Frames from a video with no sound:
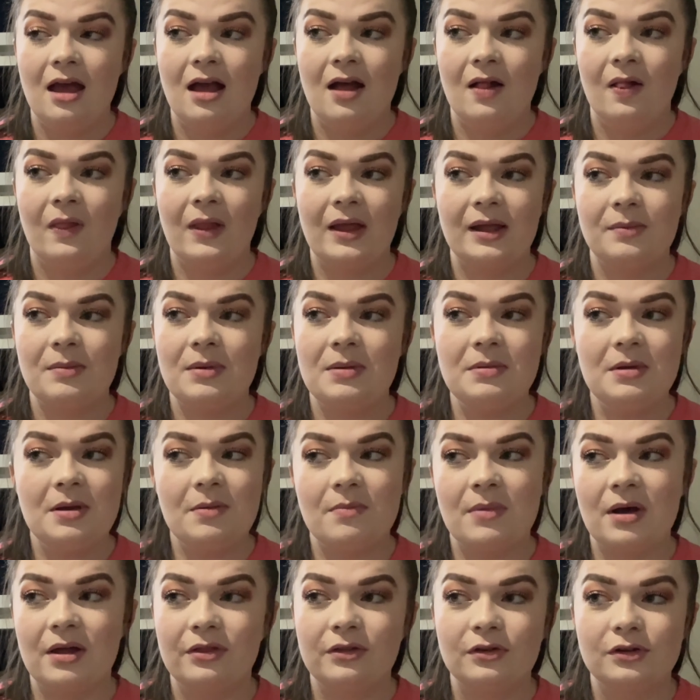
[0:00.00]
like maybe a
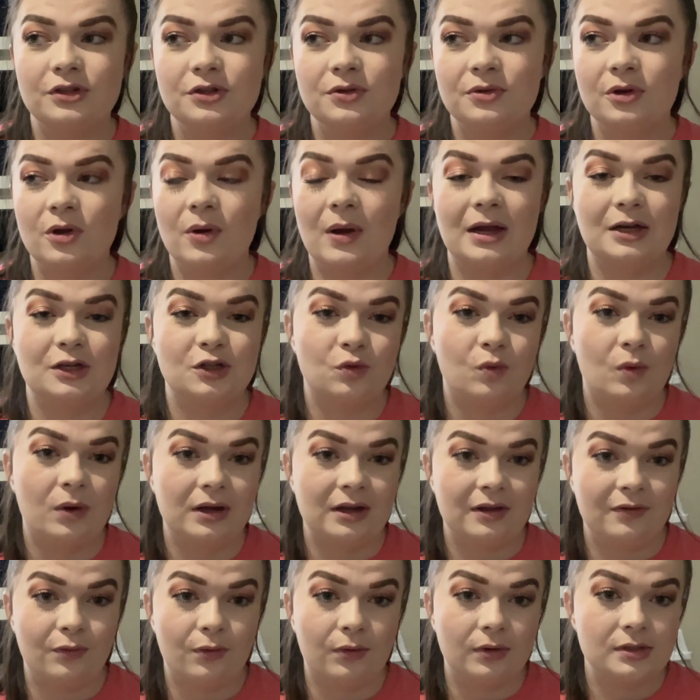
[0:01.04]
month or two ago, I had
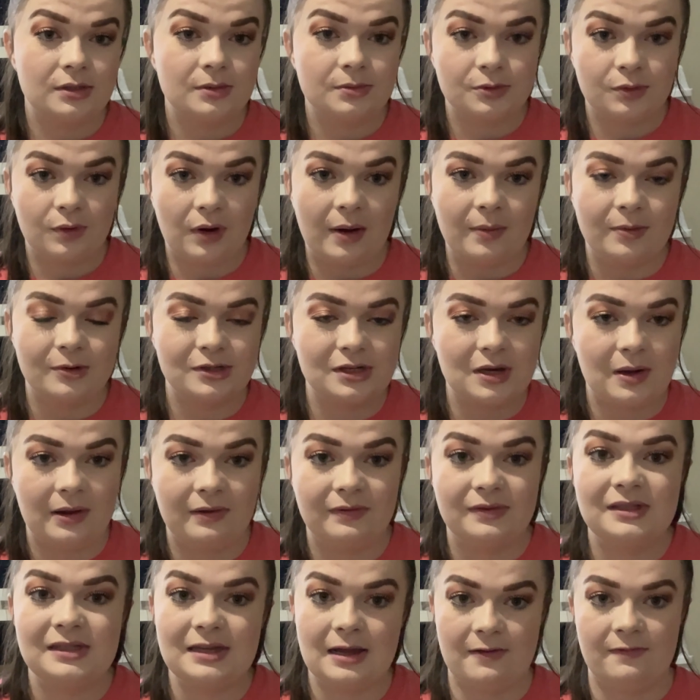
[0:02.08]
twenty-four subscribers, now I have
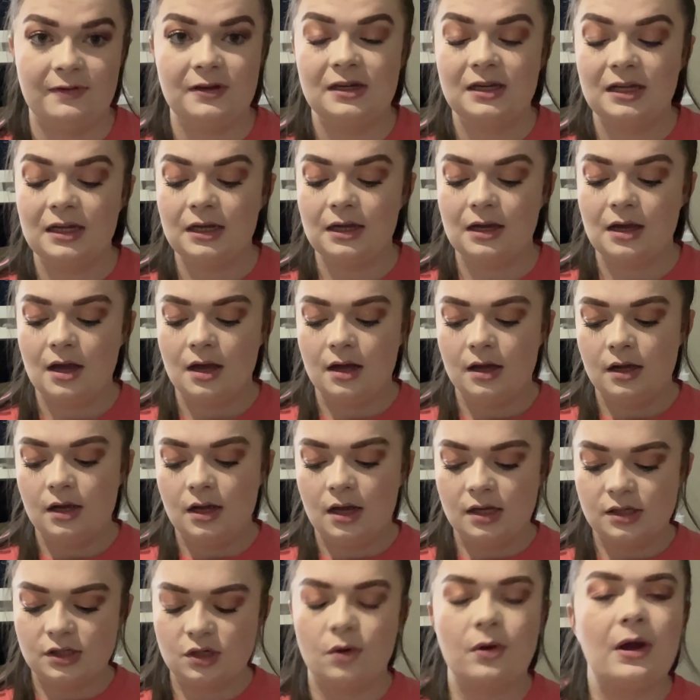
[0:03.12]
seventy,
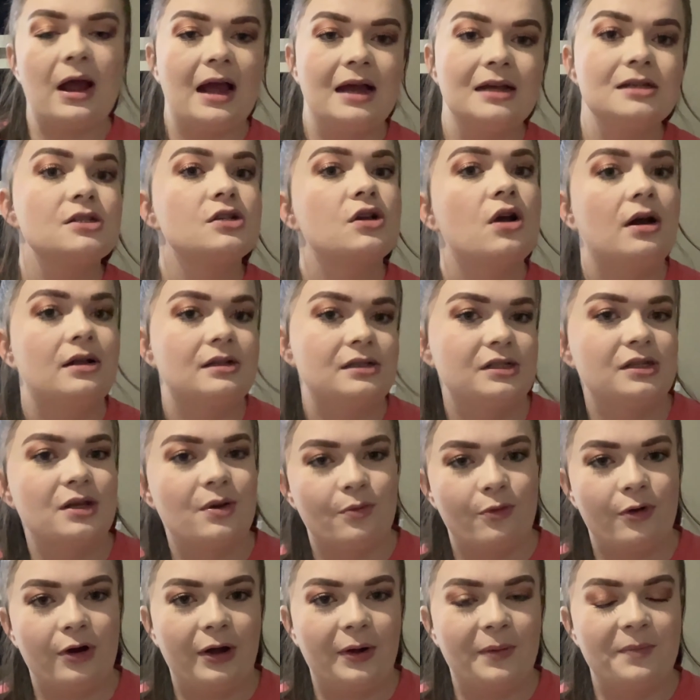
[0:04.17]
so it has gone
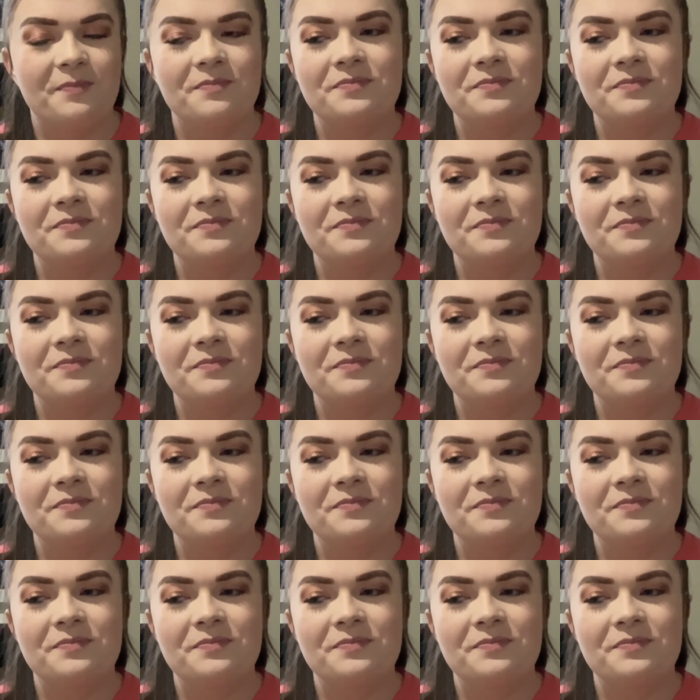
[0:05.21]
somewhere.